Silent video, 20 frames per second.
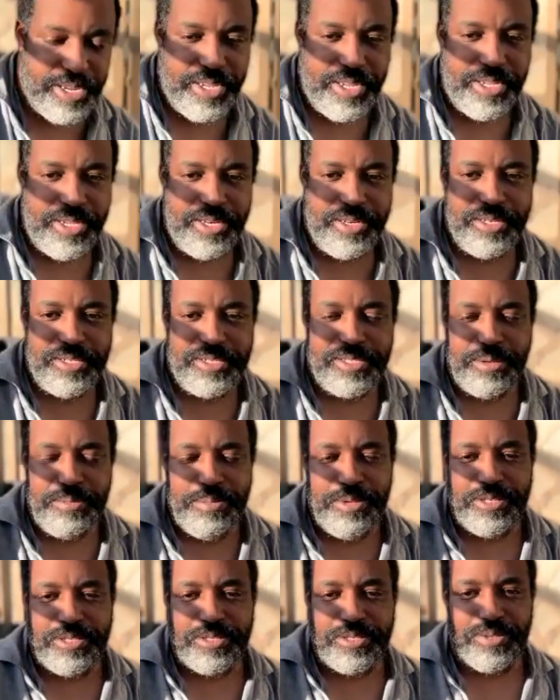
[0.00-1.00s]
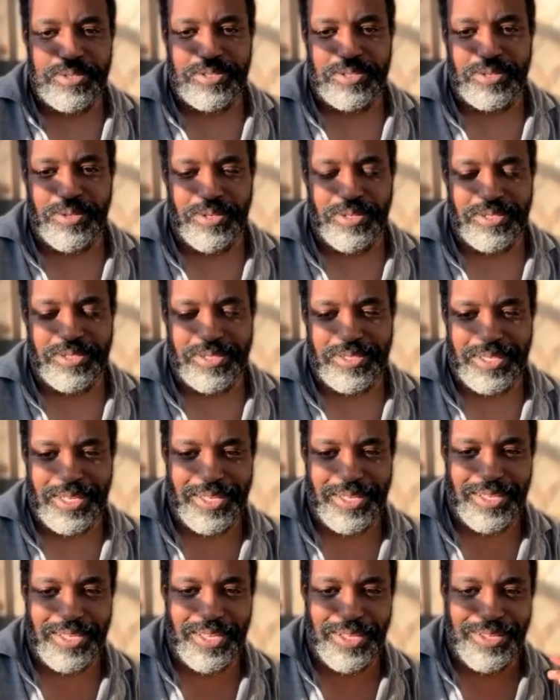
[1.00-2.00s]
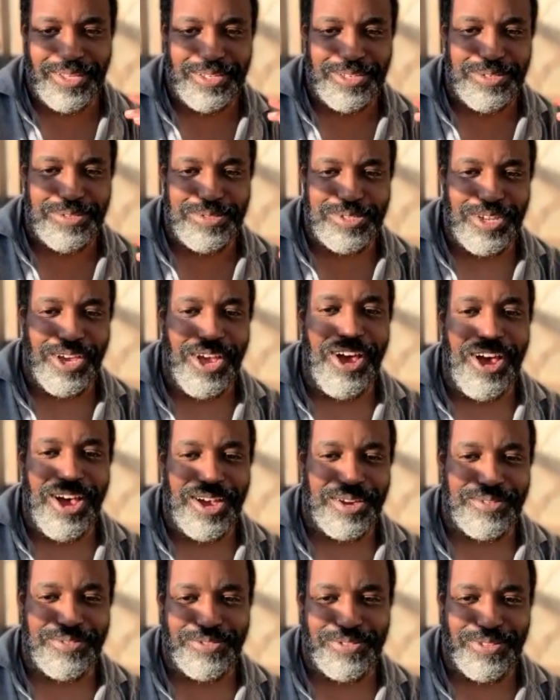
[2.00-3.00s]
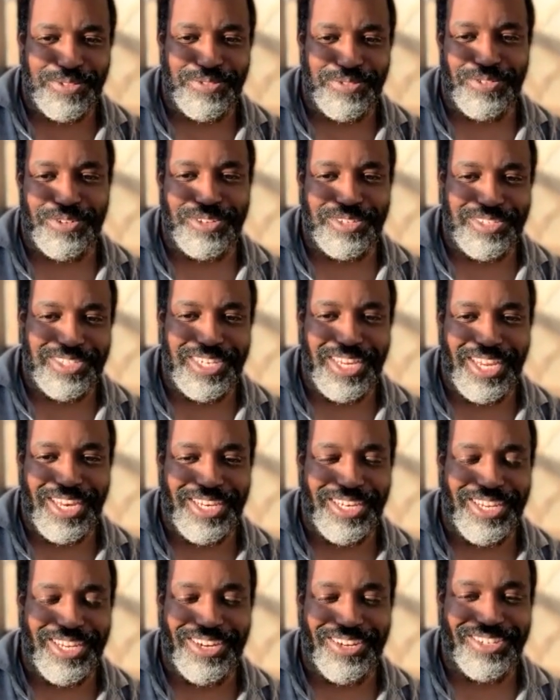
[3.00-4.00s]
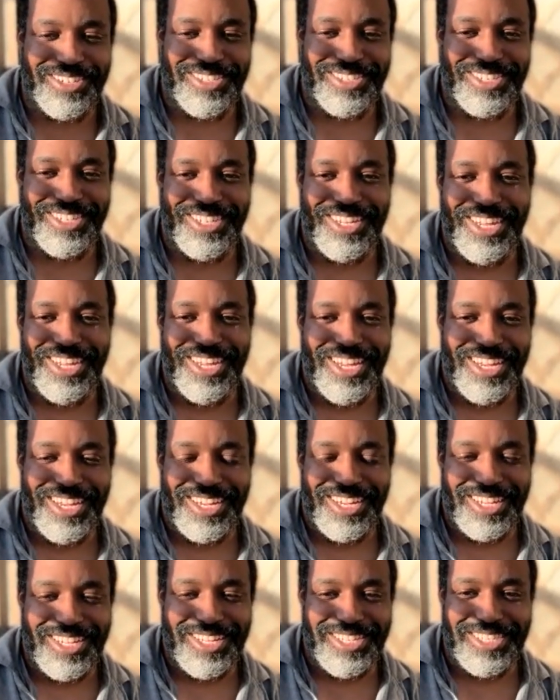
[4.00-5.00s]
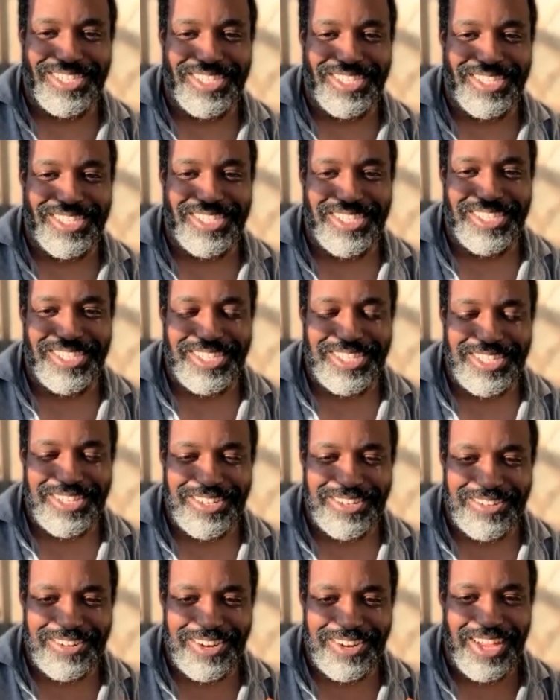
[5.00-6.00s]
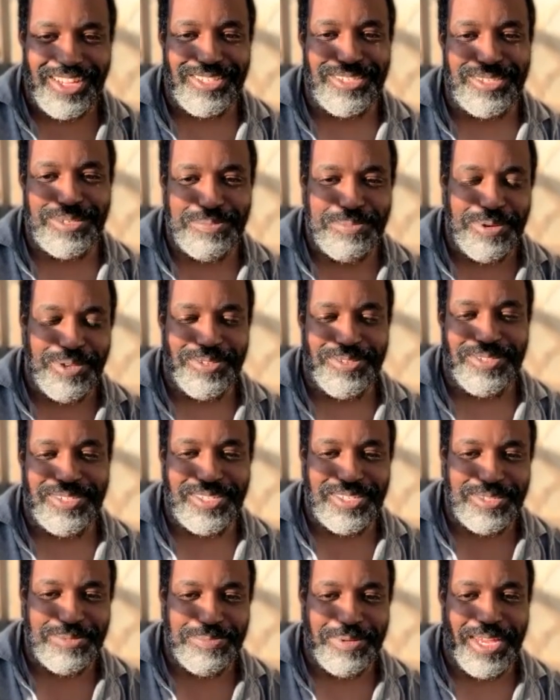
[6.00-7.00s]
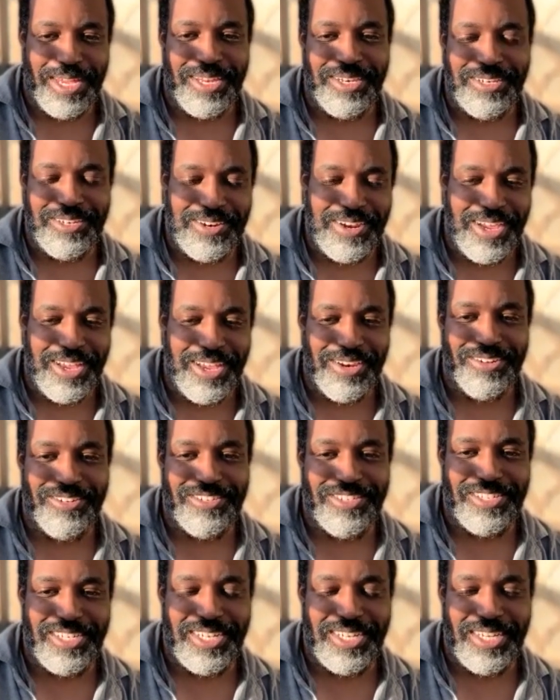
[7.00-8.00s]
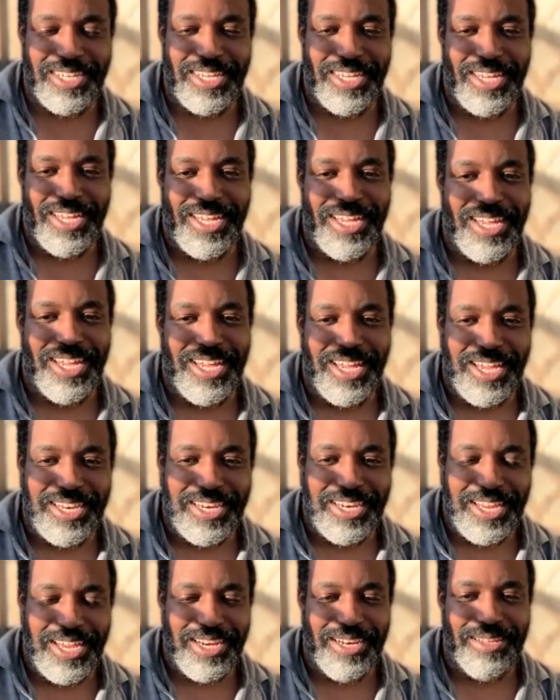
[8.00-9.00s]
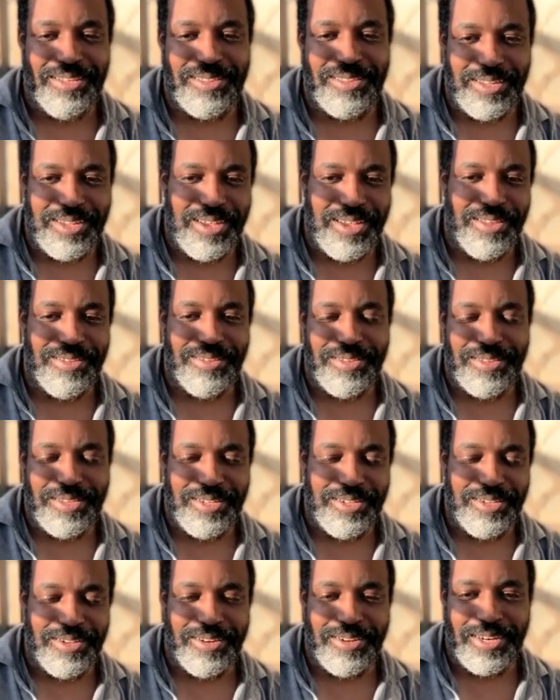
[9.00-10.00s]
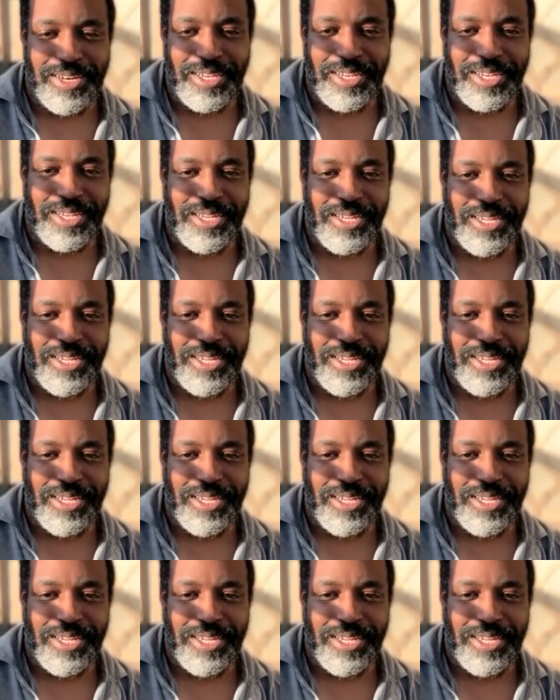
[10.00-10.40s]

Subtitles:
You know, some mystery schools they let you talk for the first 10 years because you're not supposed to spend your energy on anything other than learning.